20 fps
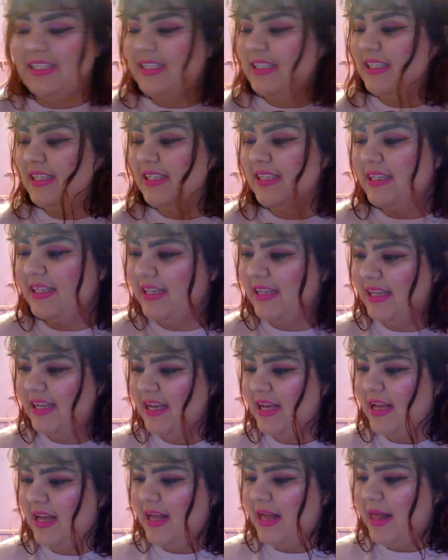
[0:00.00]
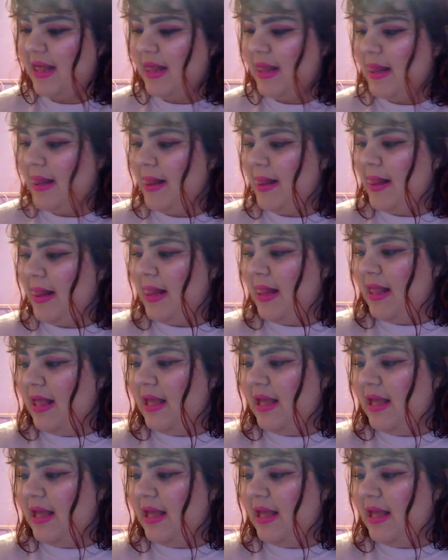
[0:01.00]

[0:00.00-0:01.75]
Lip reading: (no one is talking)